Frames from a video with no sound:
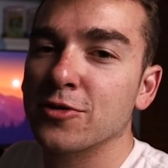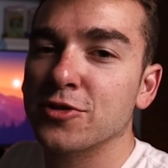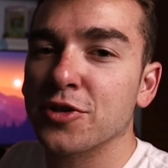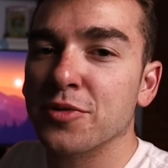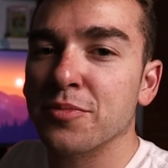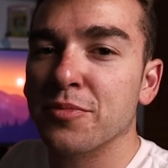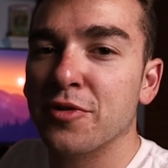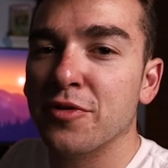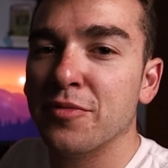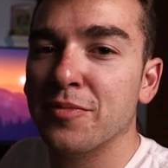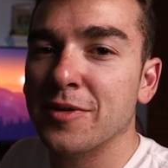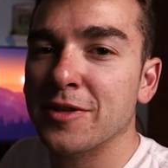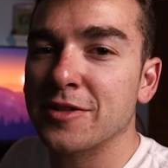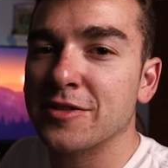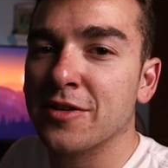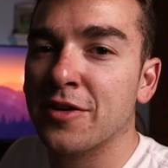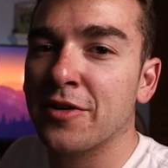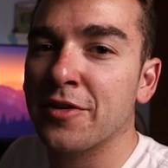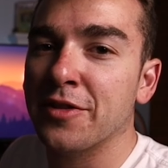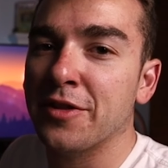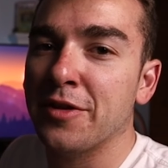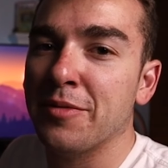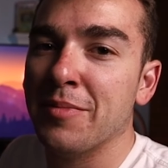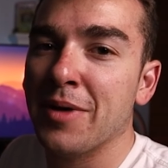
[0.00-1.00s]
movements
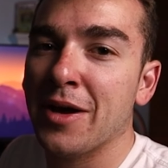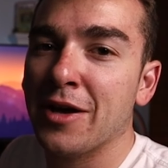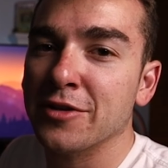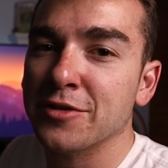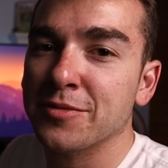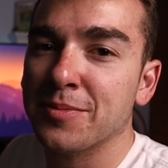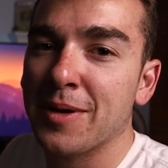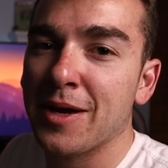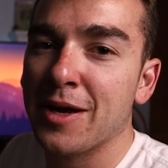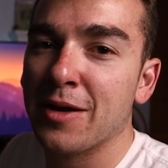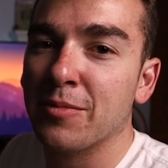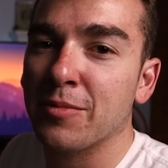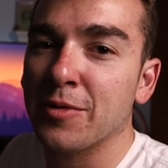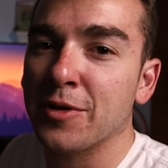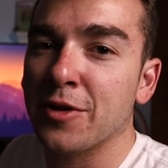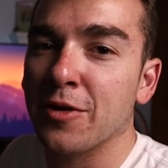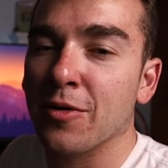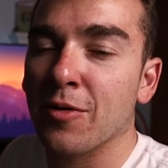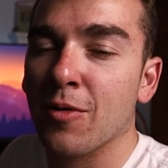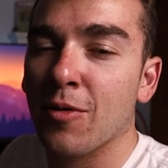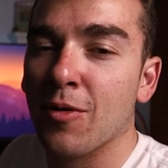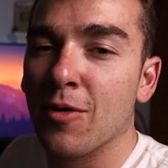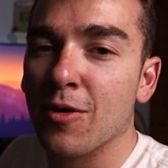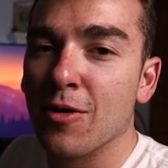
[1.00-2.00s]
on the mouse pad with
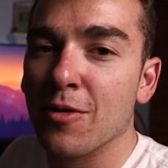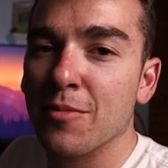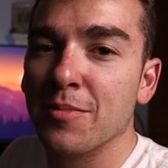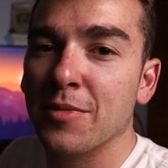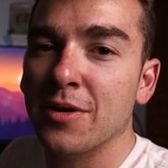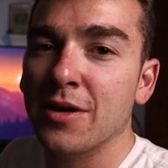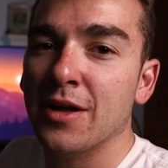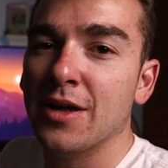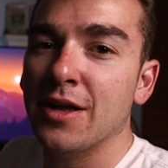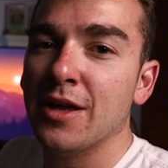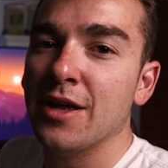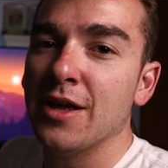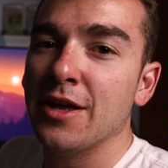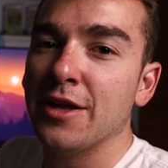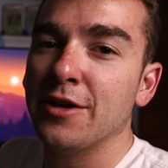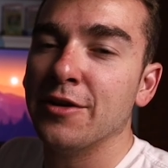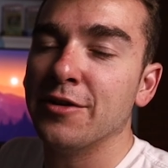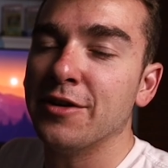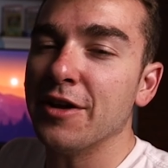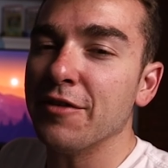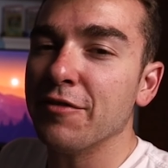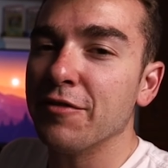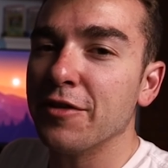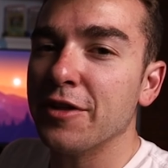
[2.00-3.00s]
your arm, you're
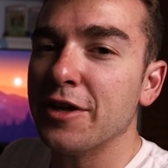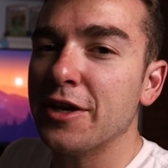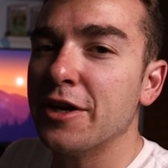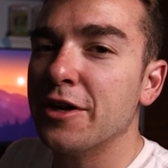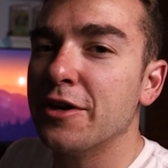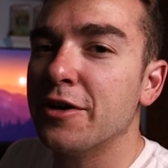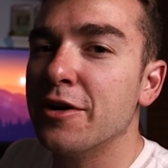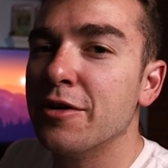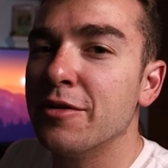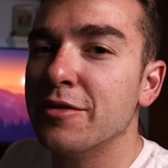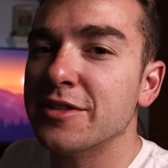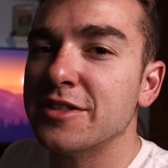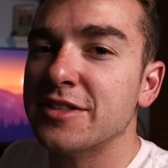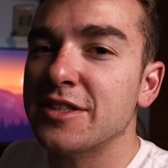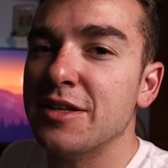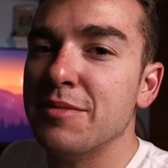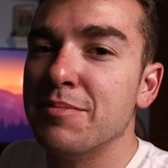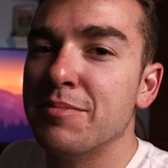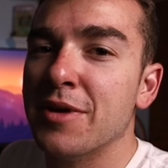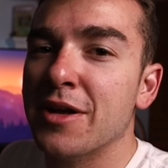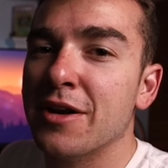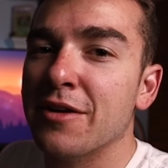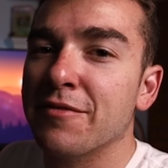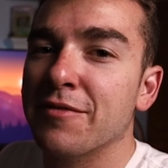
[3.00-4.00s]
definitely going to notice the
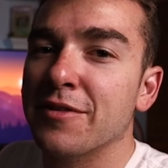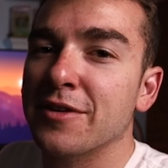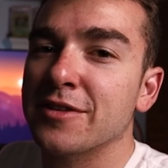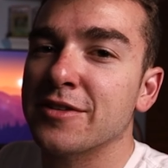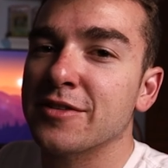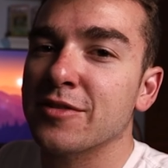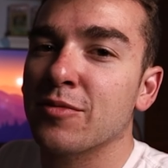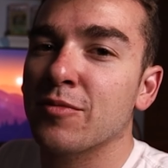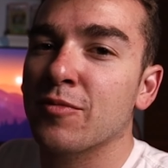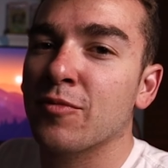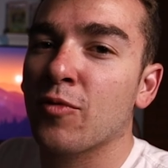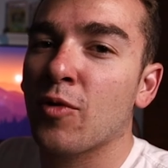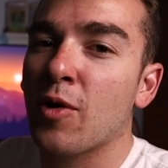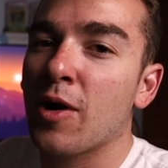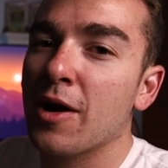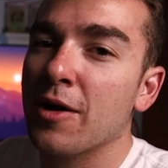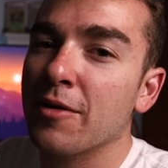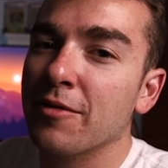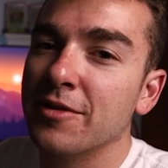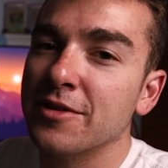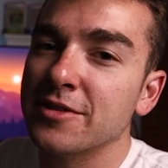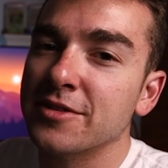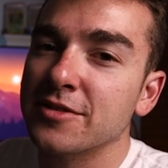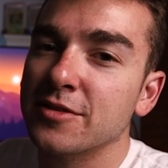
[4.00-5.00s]
benefits of
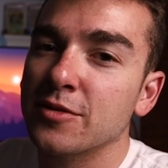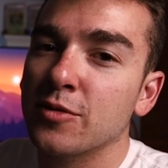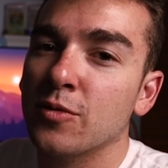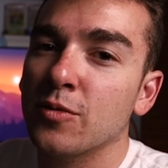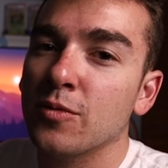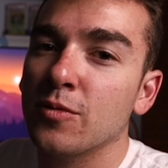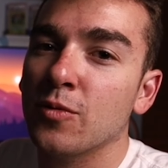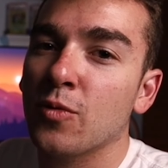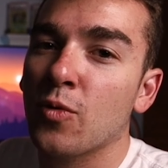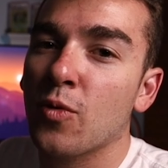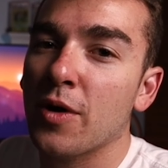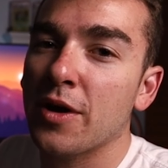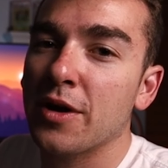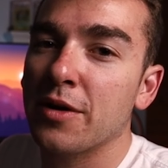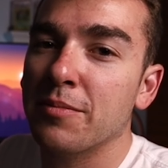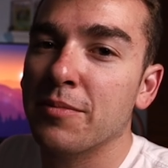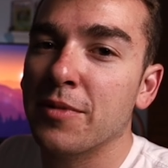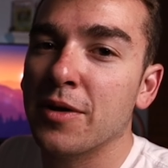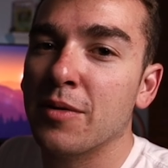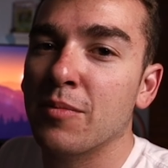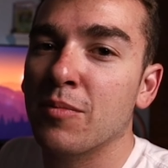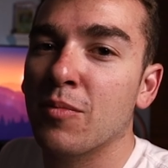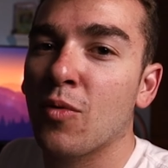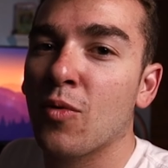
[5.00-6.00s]
wireless quite a
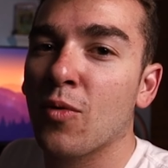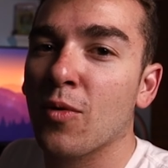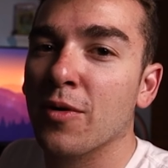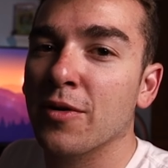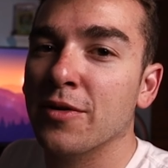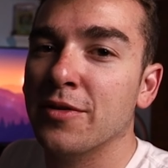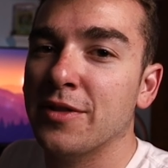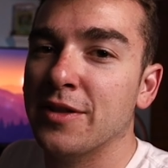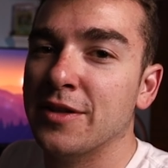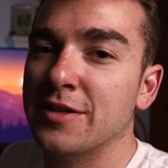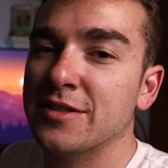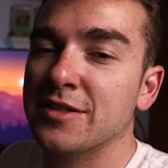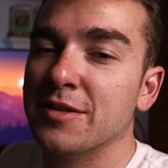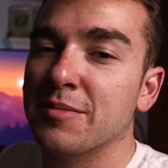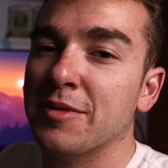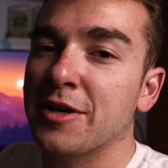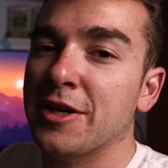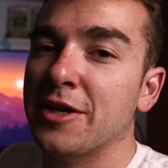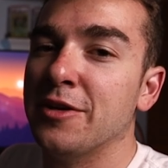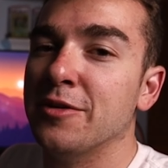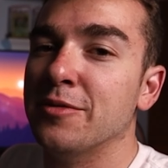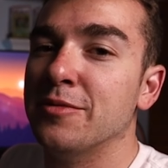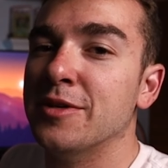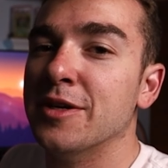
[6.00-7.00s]
bit more than
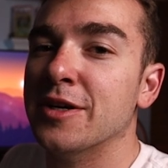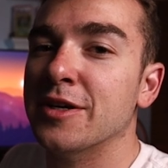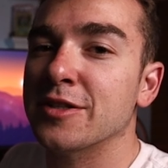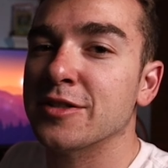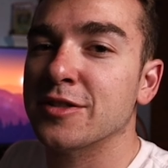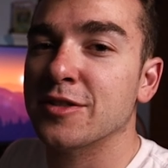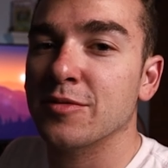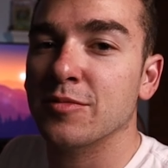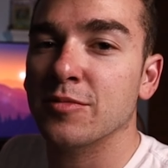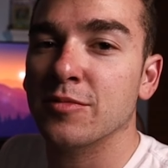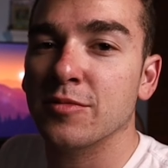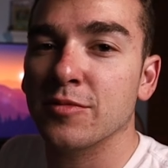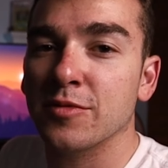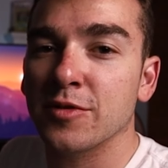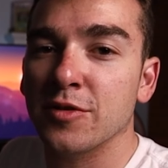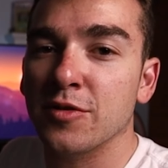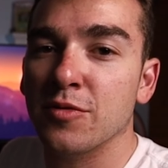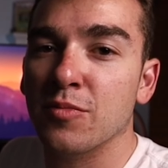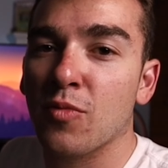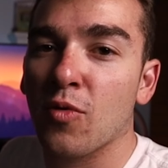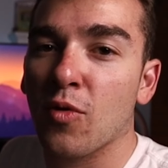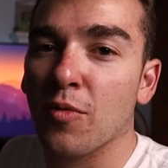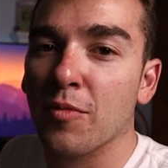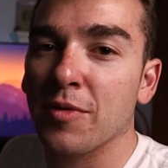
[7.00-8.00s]
somebody who does do
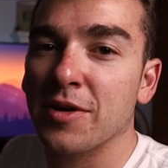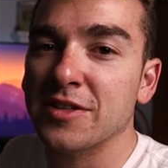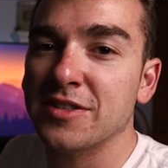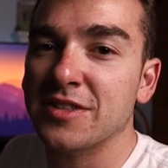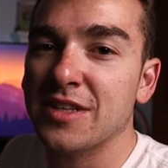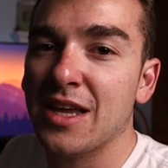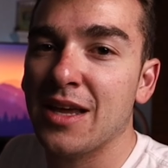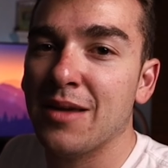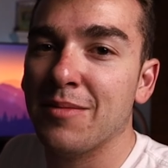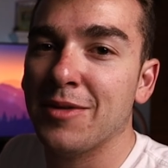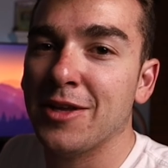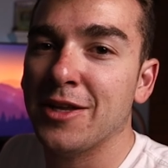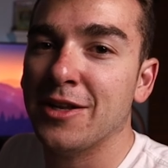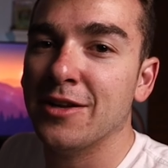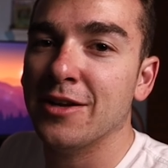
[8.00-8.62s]
more wrist aiming.